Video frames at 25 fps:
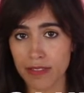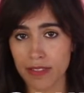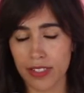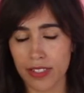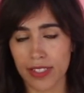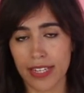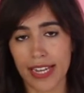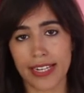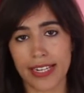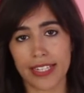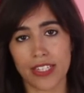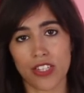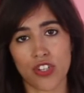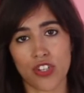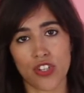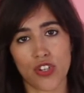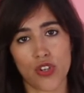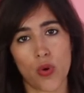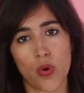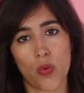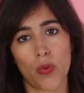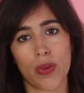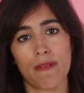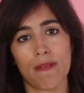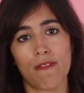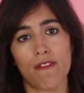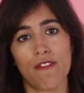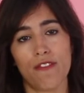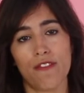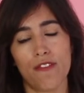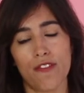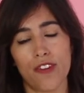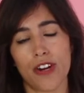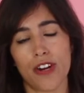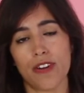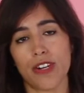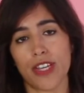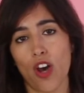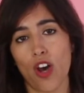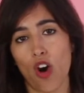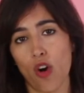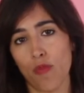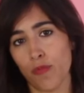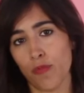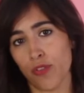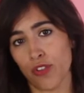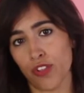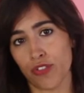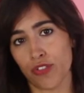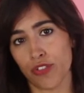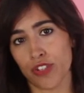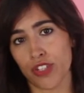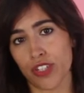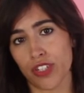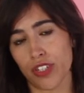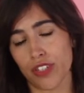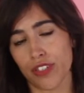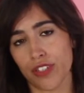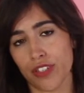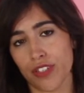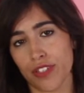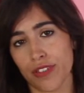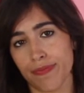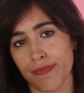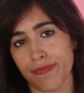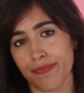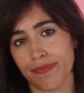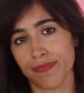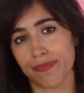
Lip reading: that is showing very hopeful results.